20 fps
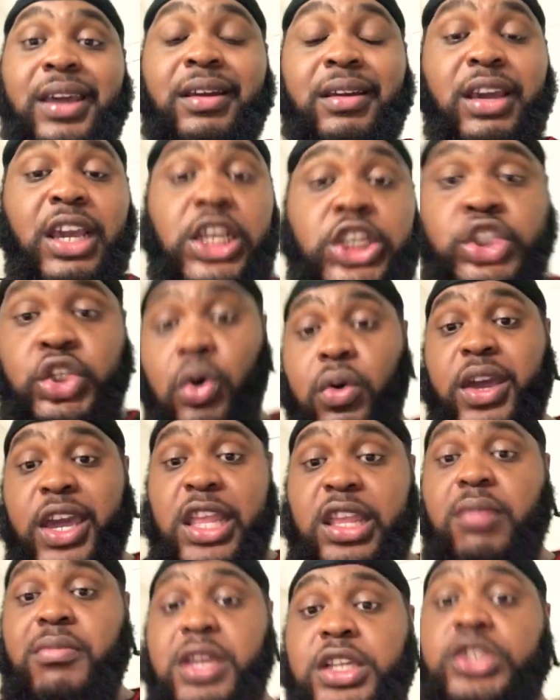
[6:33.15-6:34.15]
is your
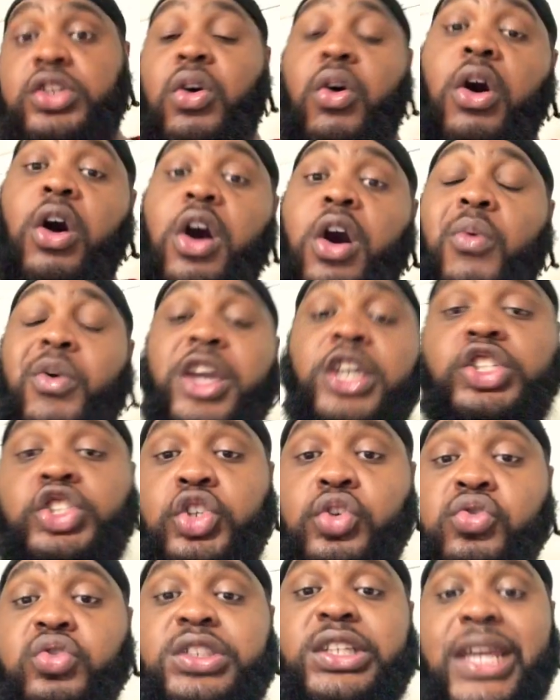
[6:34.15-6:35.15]
enemies gonna always
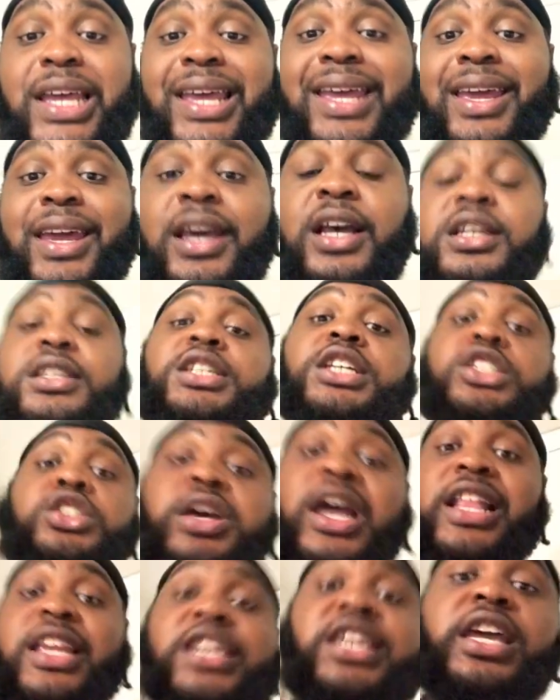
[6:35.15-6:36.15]
use that to try
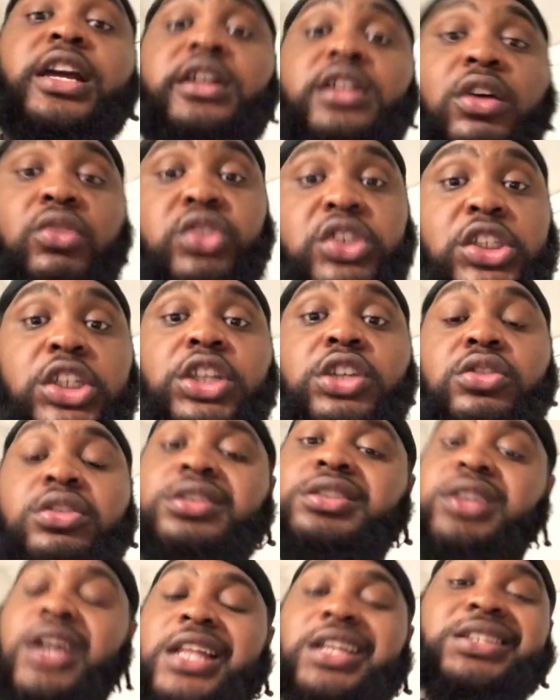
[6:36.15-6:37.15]
to get close to you to
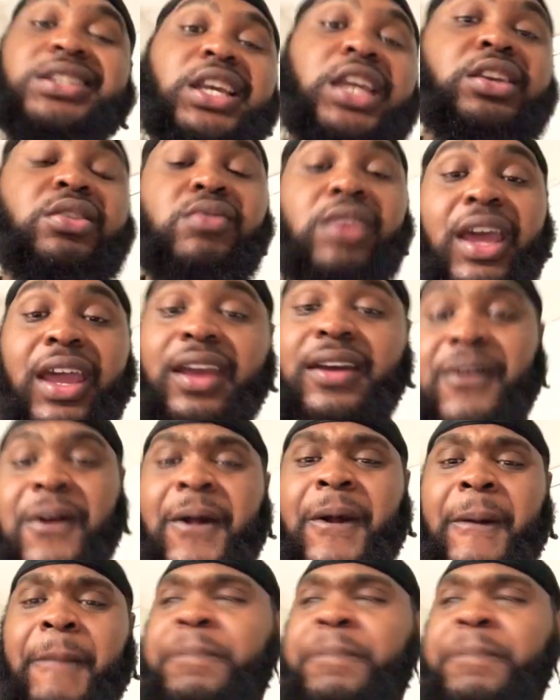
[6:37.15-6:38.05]
try to take you down.